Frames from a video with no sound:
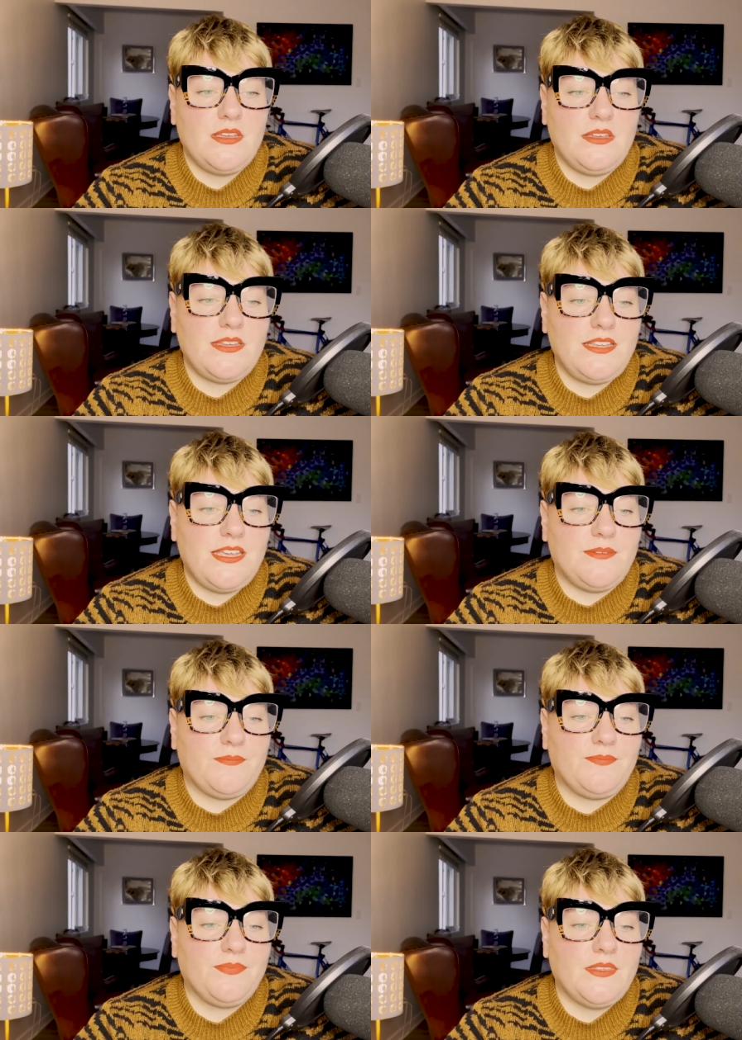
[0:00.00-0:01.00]

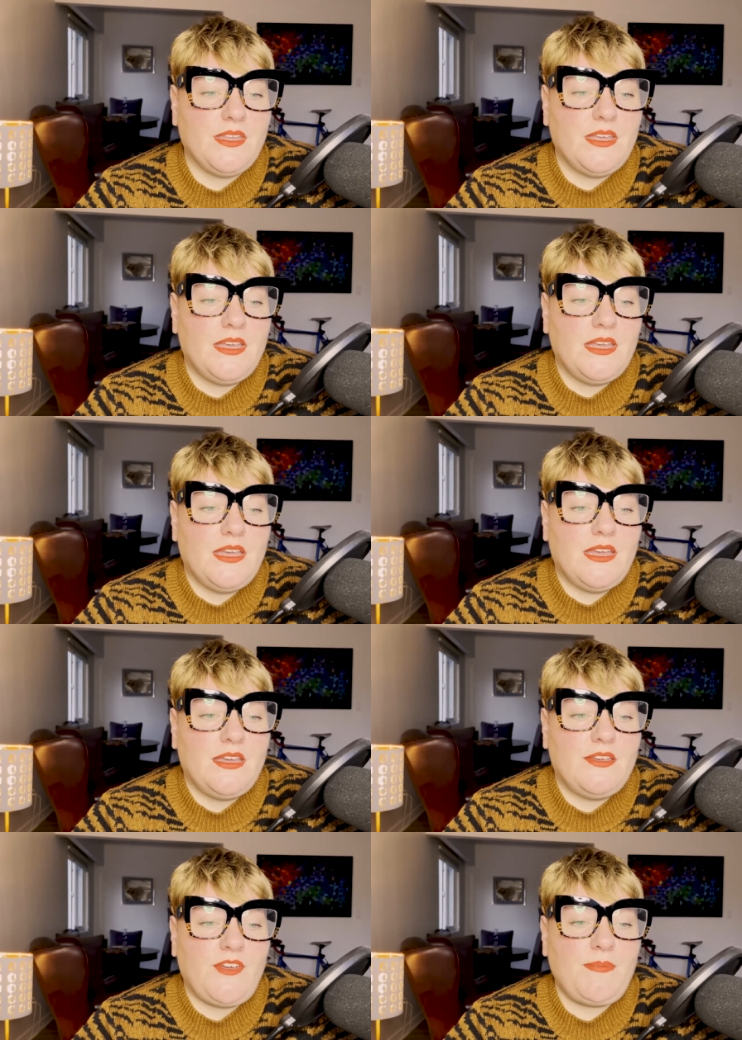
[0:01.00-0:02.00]
19.
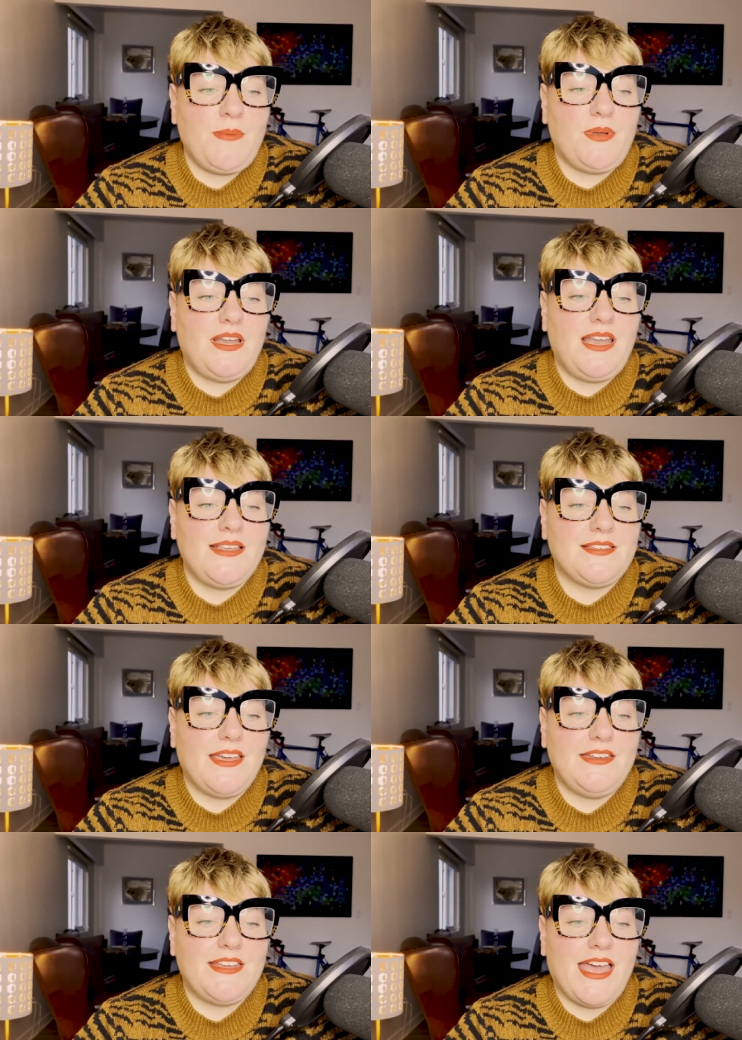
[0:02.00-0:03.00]
Fat people are less
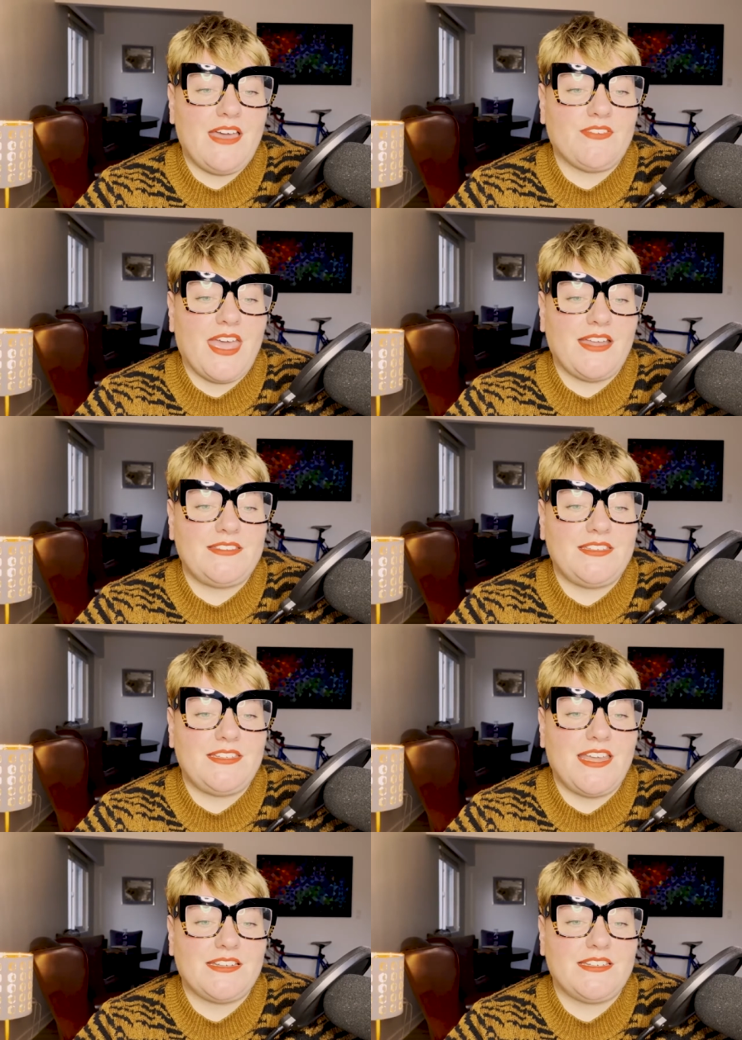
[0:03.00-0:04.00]
likely to have cancer
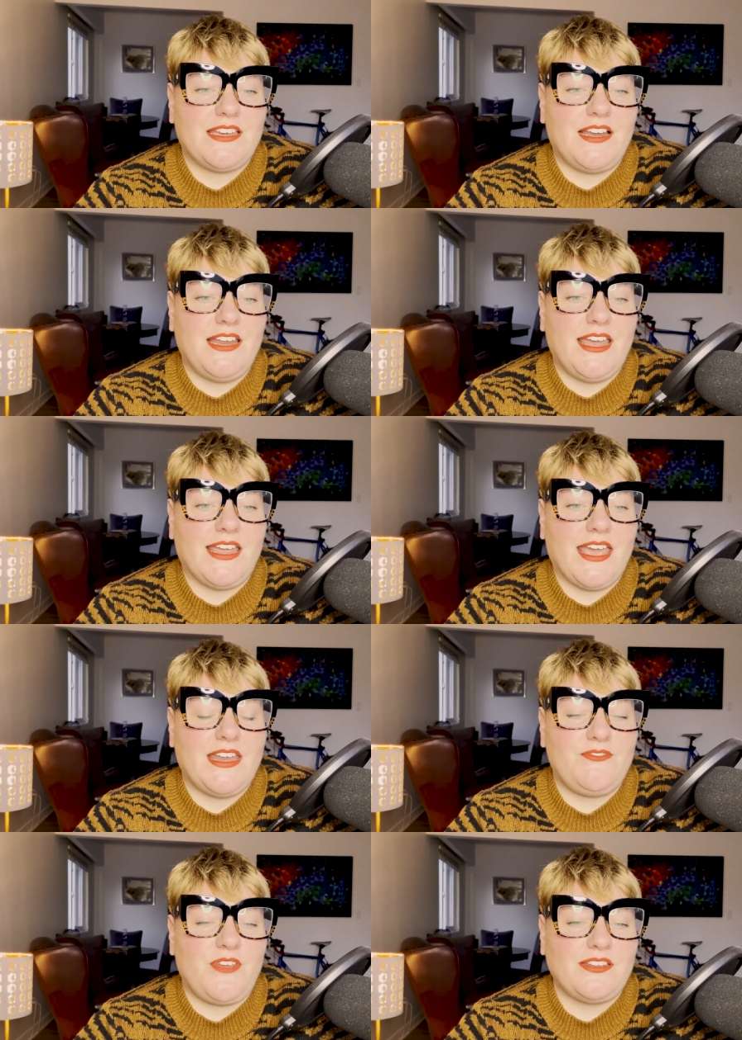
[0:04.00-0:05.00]
detected early and get
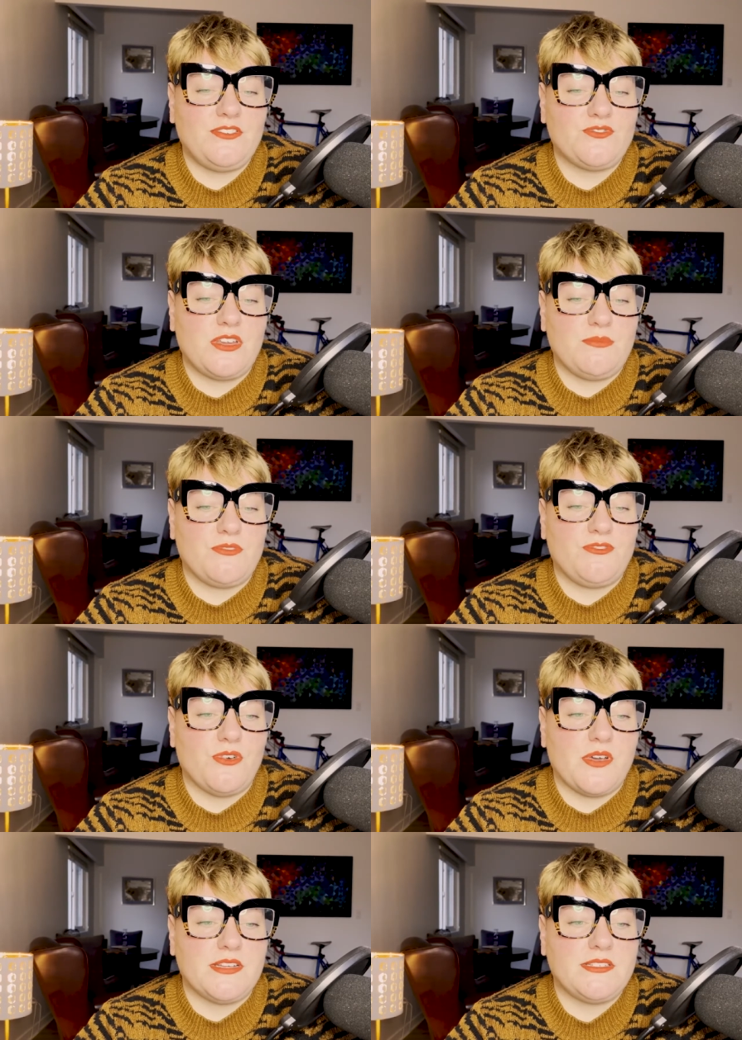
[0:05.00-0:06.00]
effective treatment
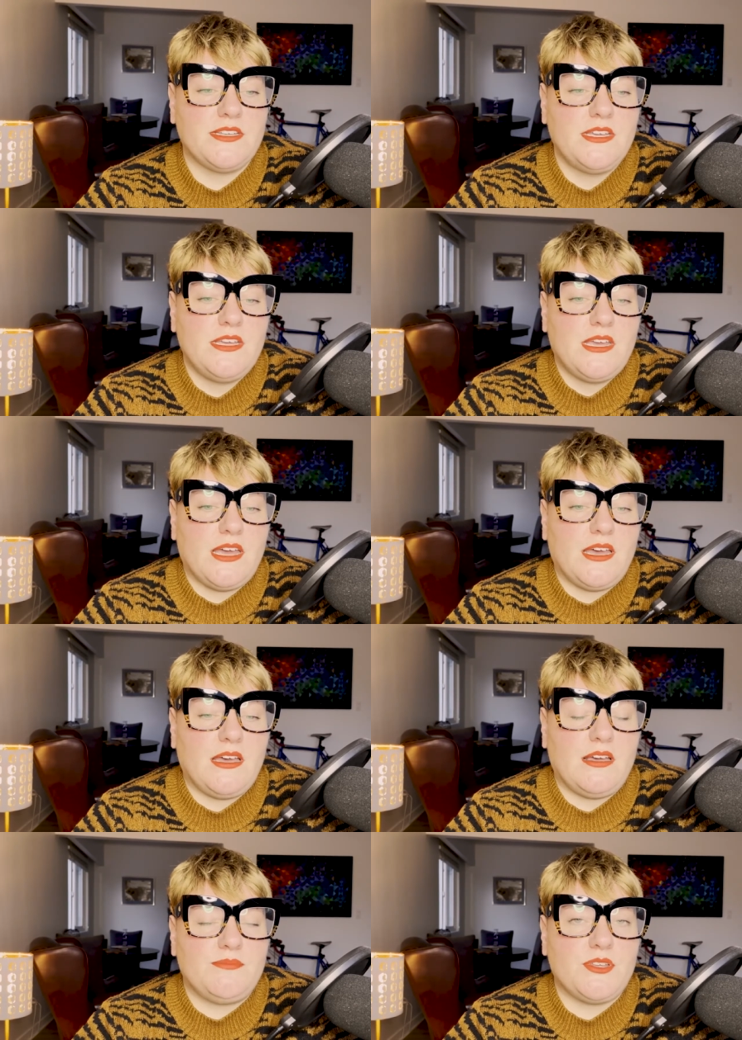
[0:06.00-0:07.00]
for it.
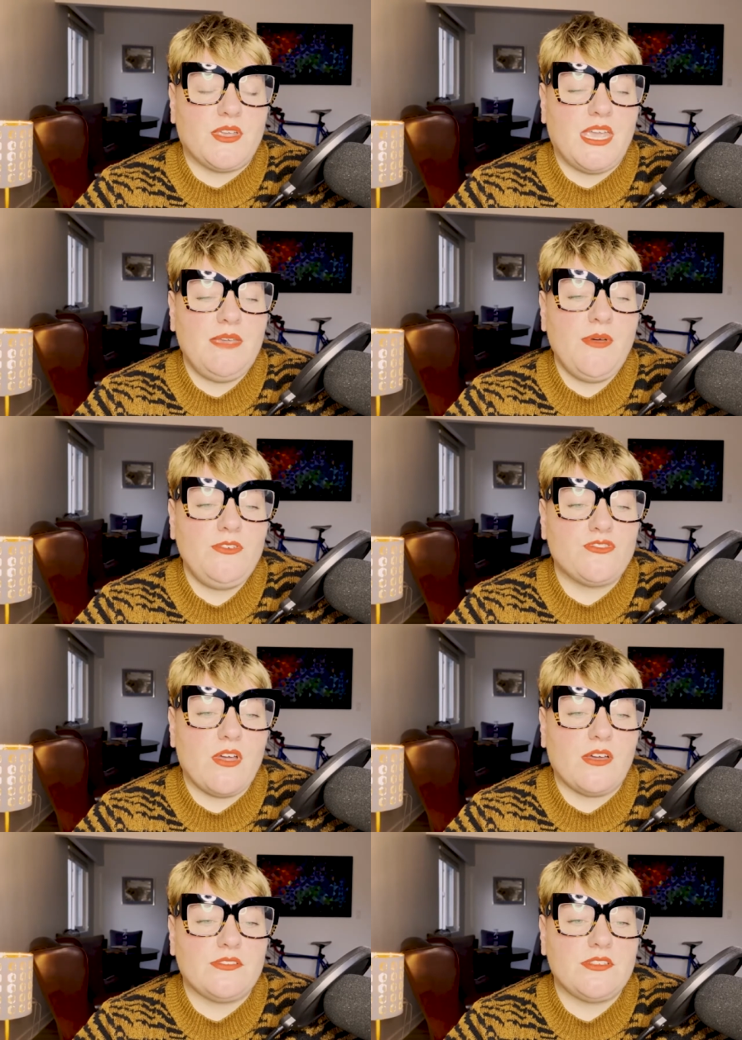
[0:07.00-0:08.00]
Uh, so, chemo
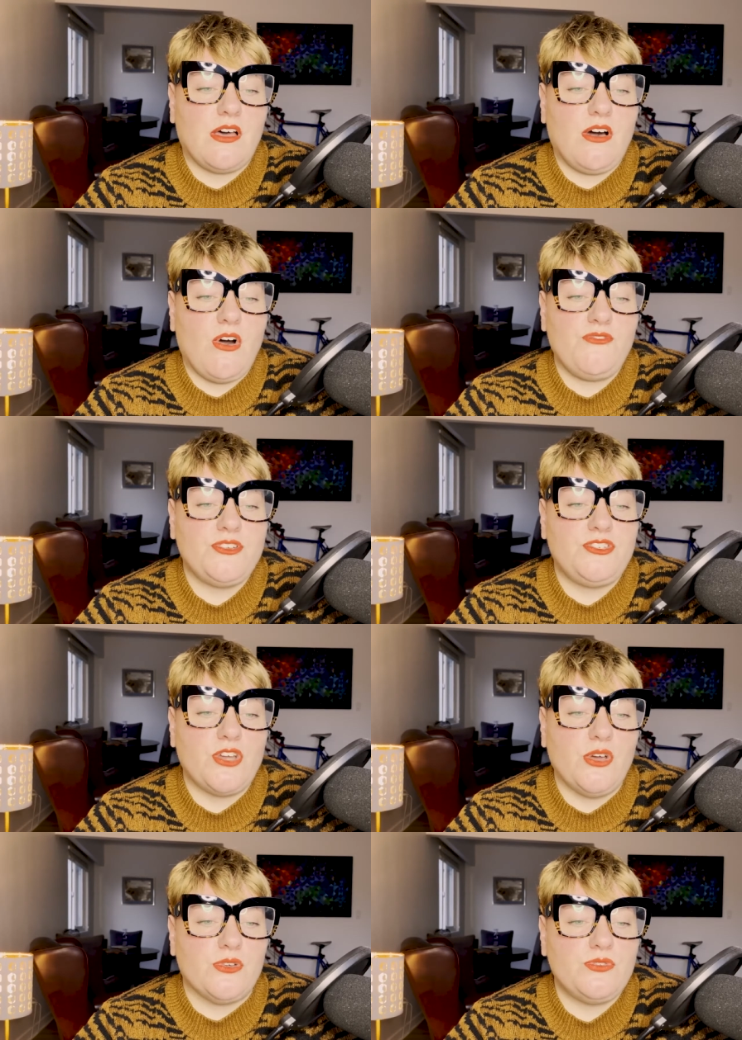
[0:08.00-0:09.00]
drugs are often
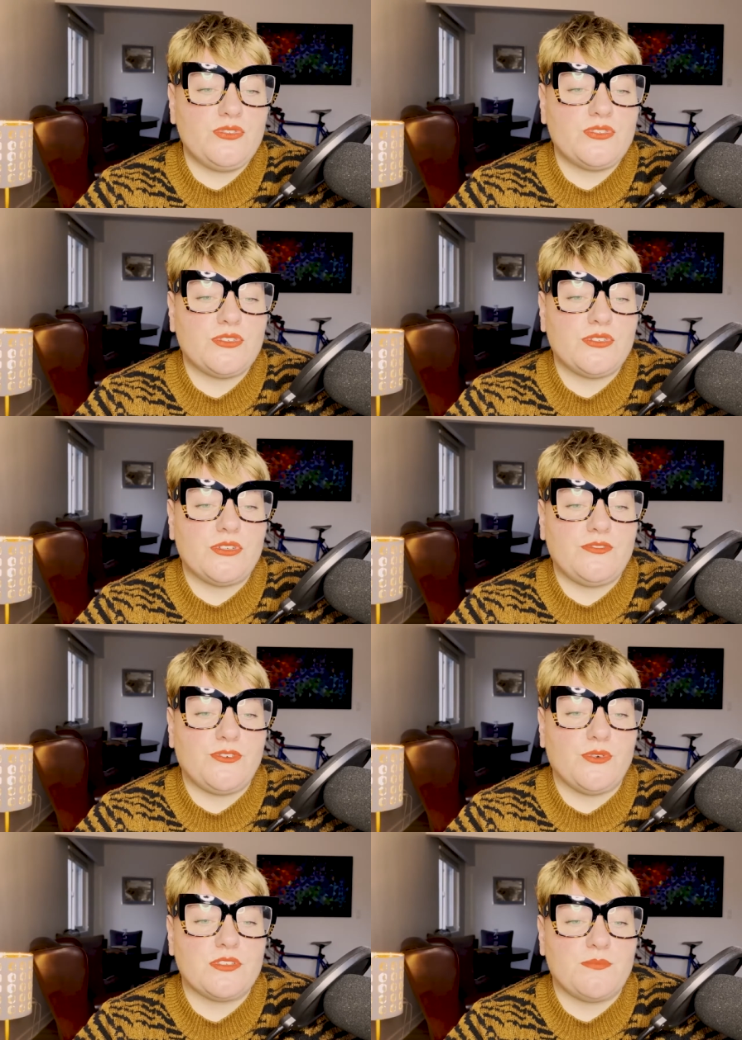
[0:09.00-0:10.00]
dosed
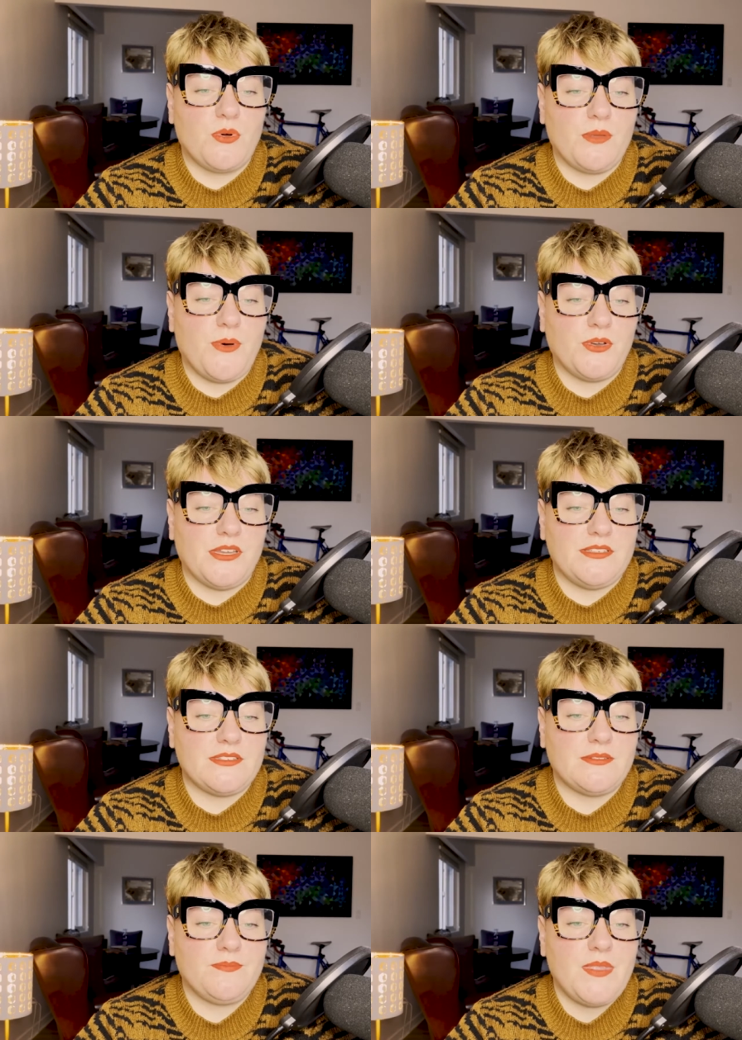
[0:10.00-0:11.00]
for smaller bodies